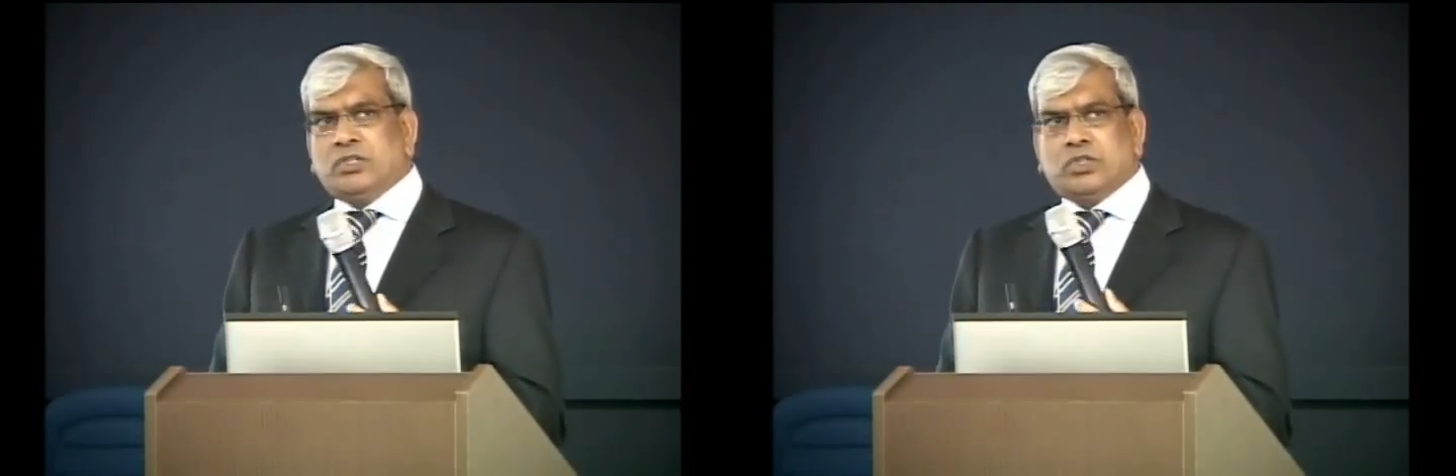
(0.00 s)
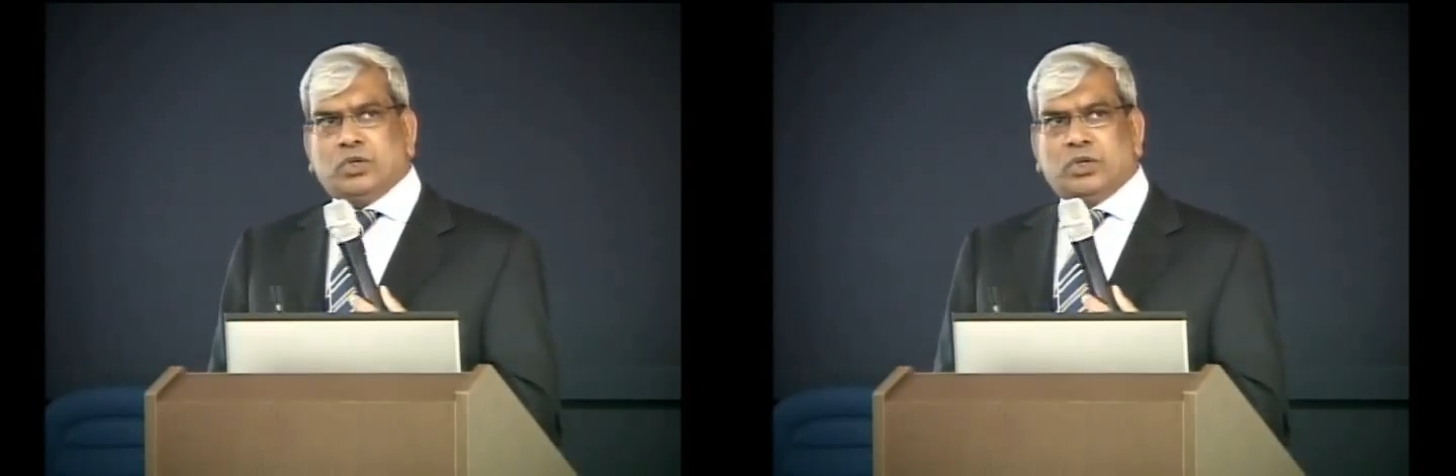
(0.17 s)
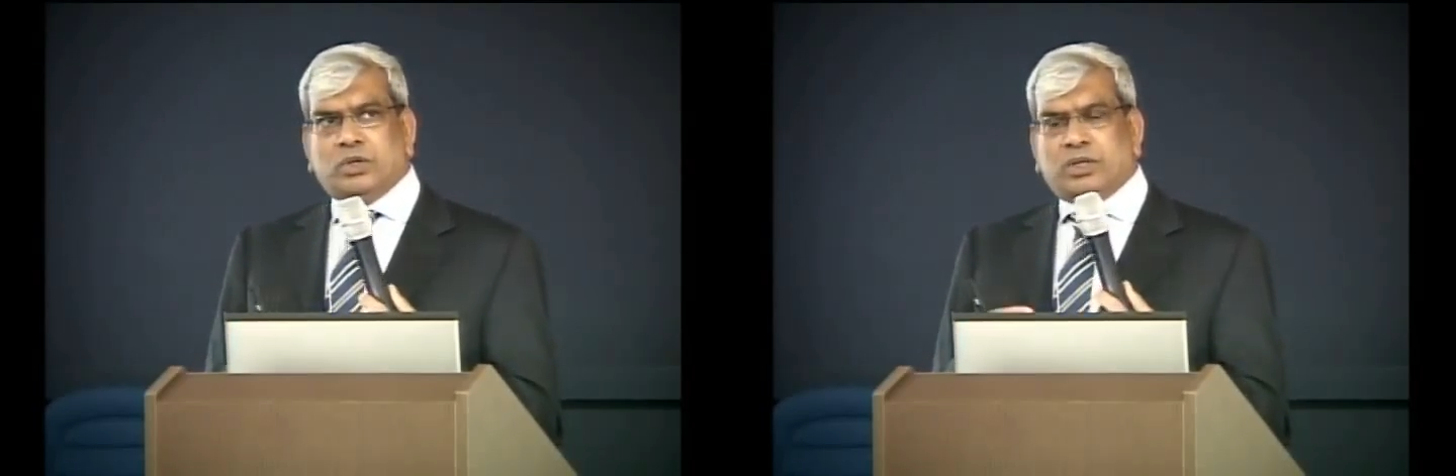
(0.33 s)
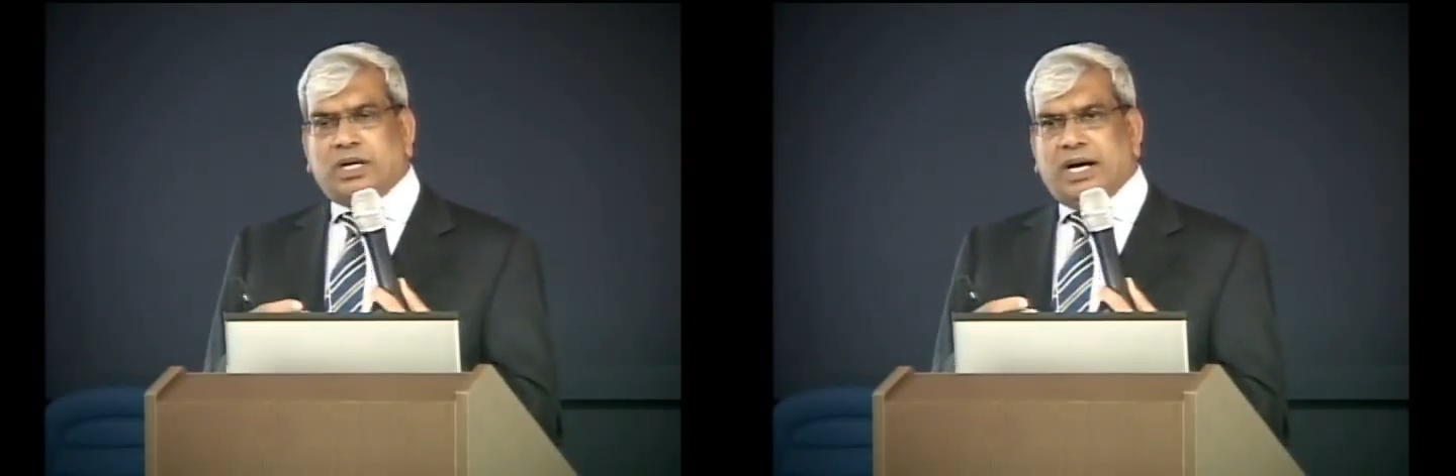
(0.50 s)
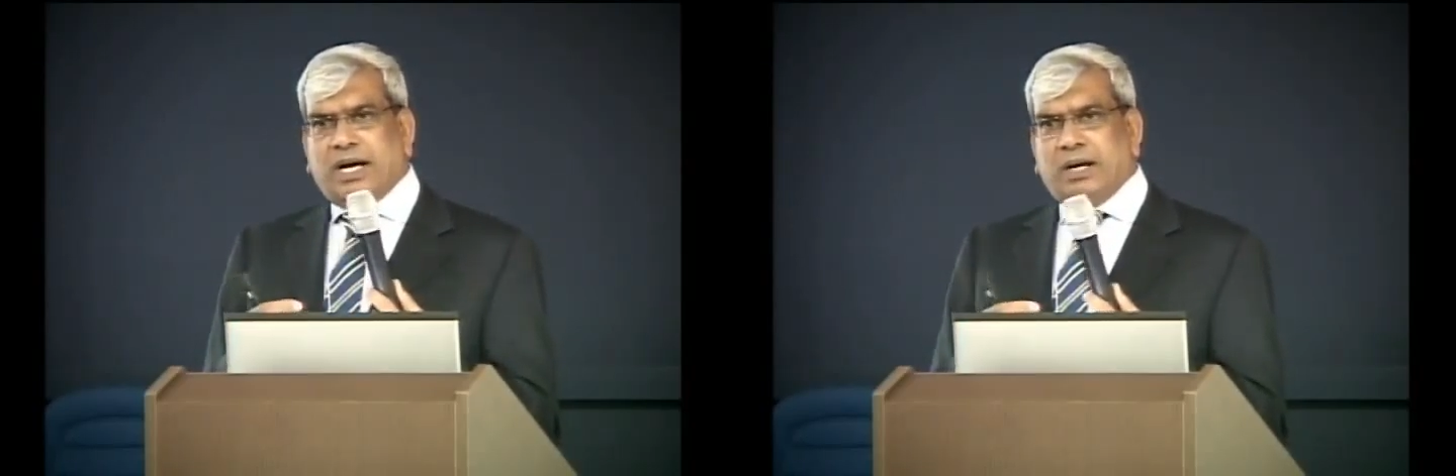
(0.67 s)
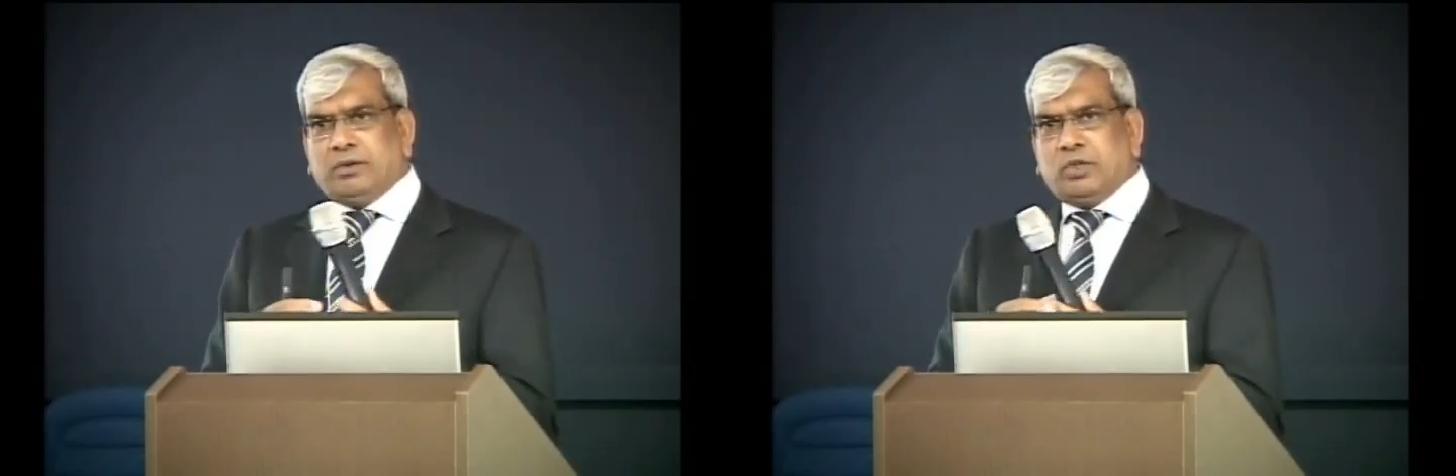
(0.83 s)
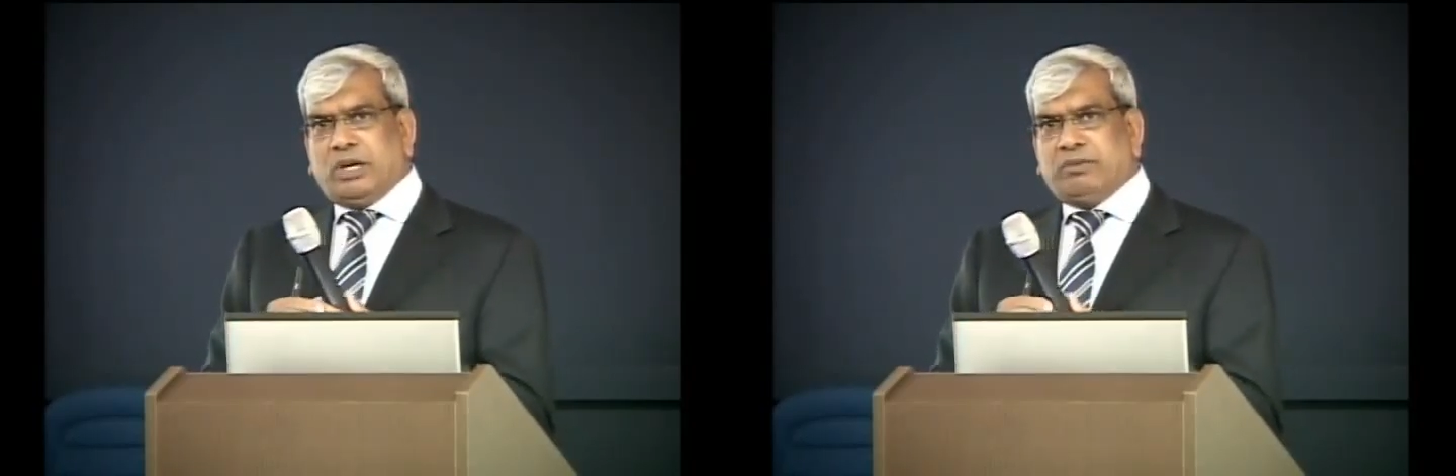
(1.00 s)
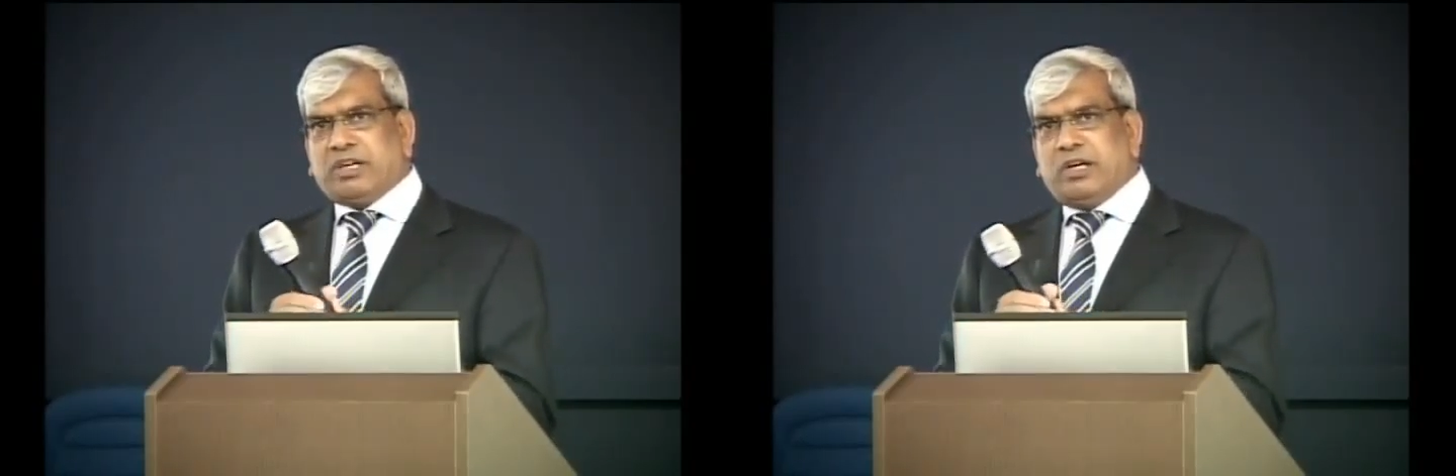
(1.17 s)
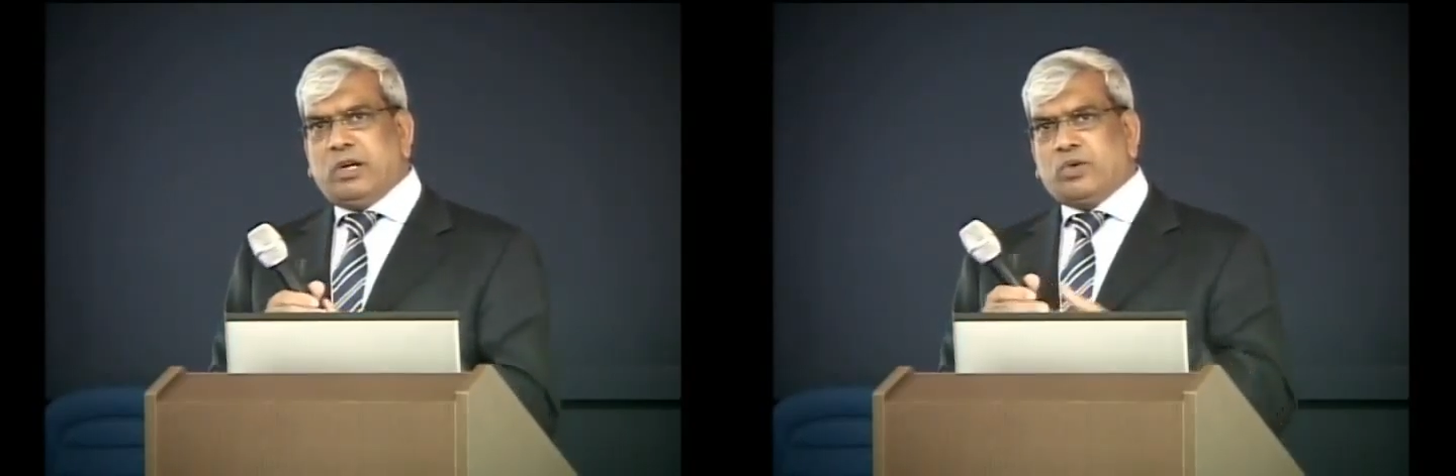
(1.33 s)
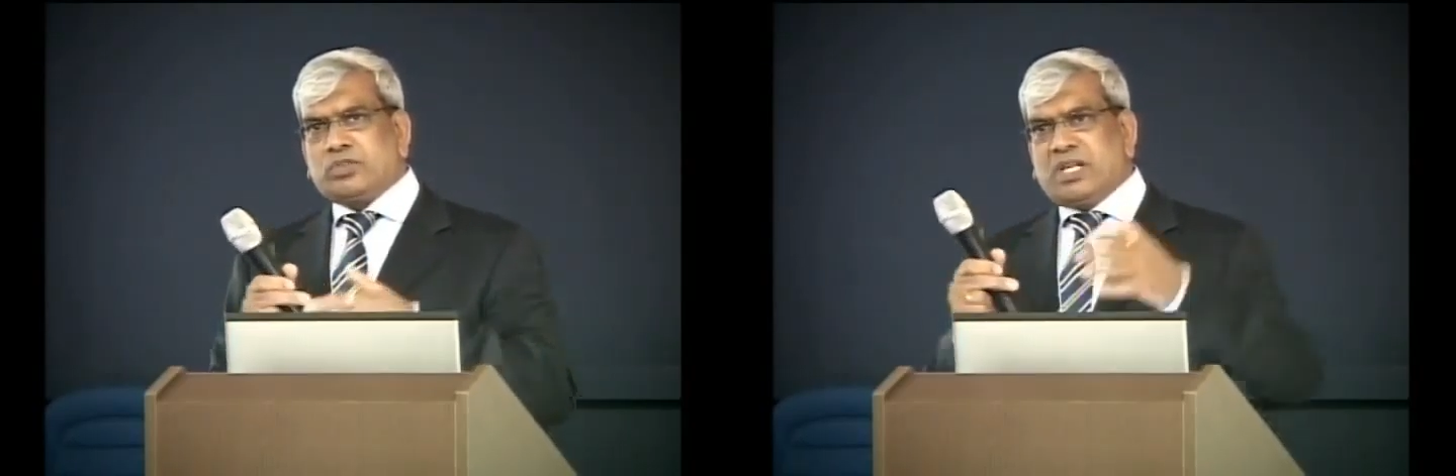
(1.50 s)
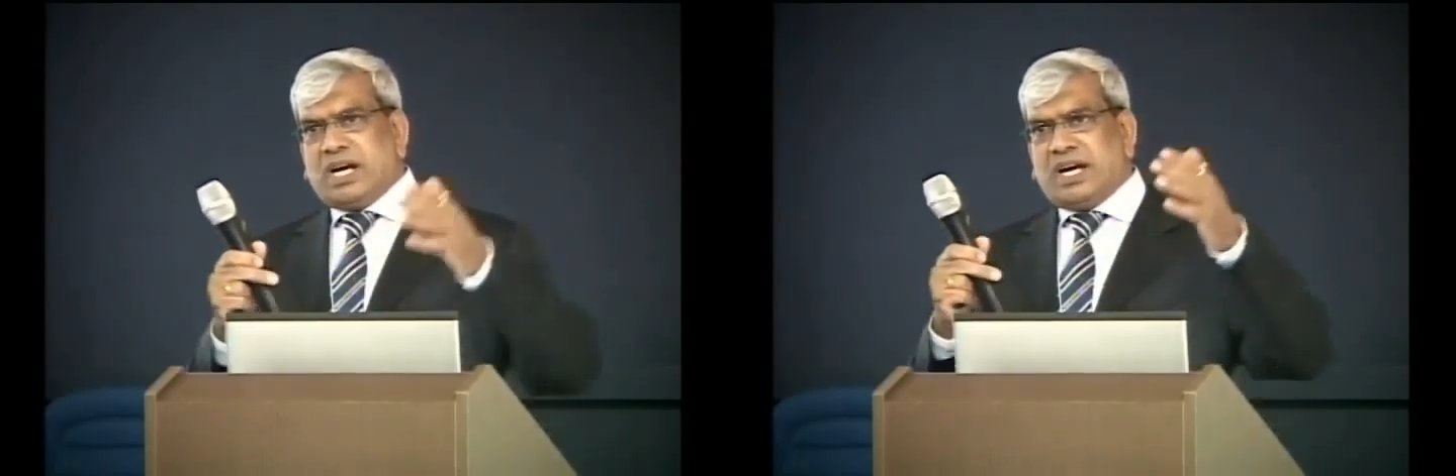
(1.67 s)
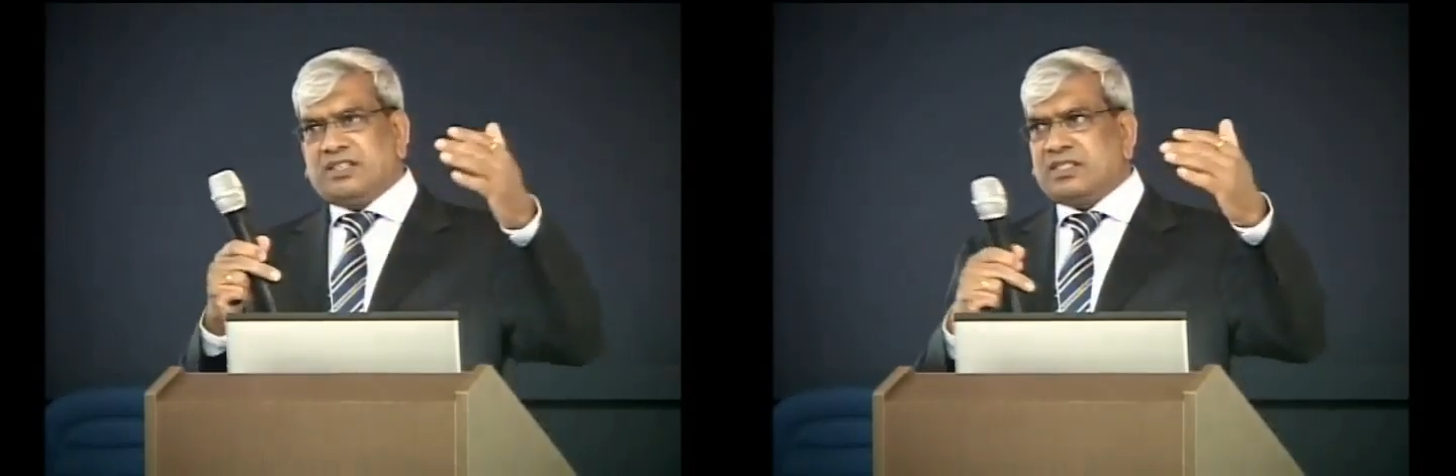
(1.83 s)
so you have reduced
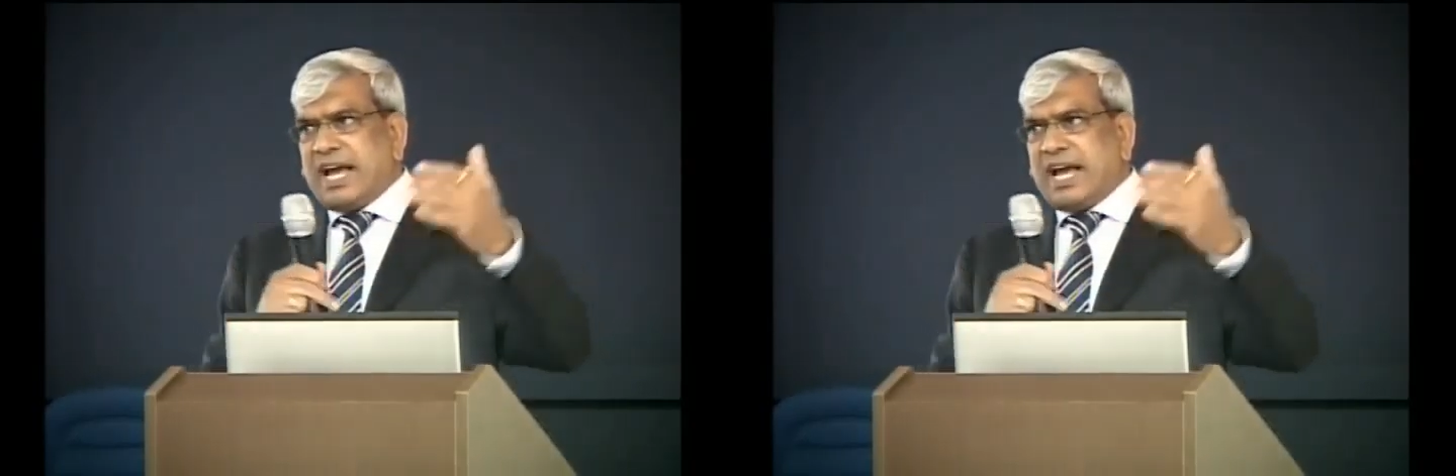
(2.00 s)
the